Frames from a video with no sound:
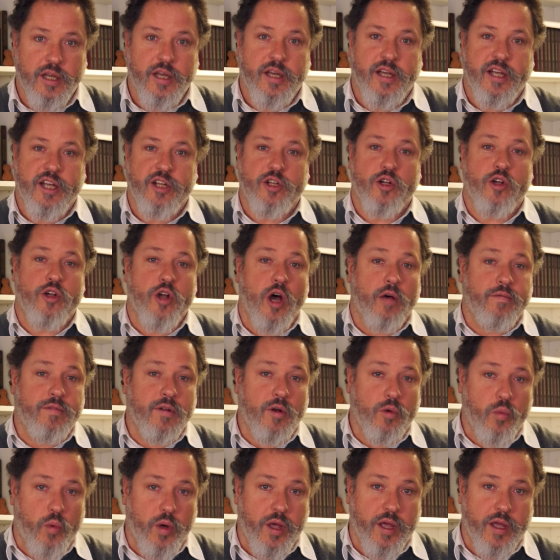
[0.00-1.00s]
in a
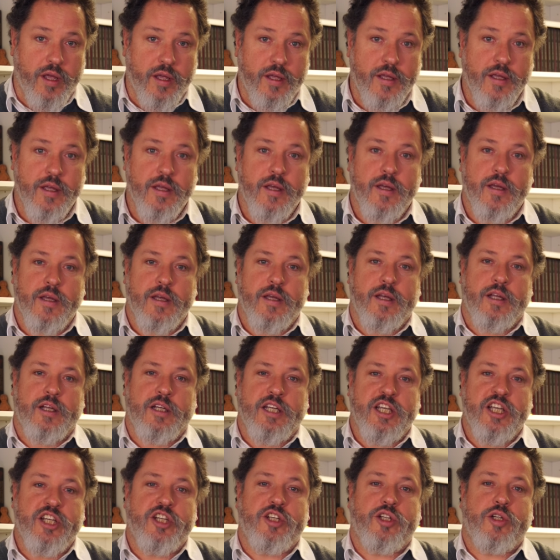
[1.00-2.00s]
novel way,
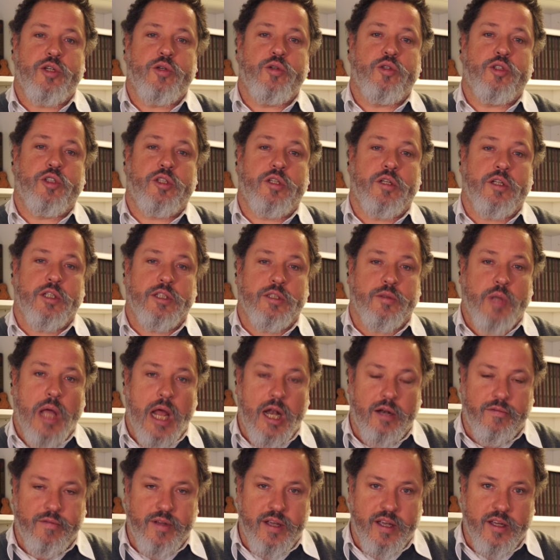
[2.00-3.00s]
issues
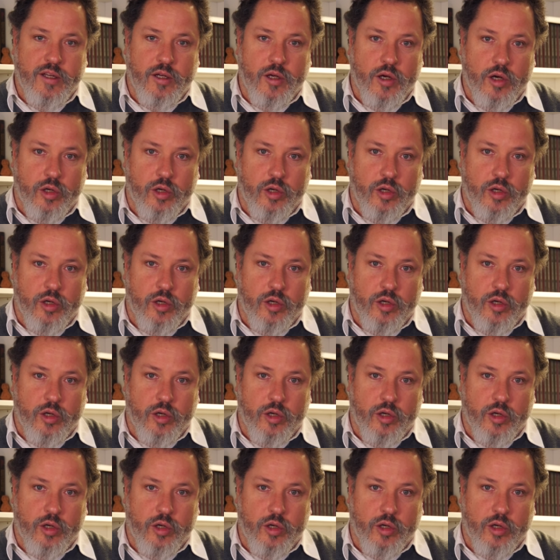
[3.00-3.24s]
delving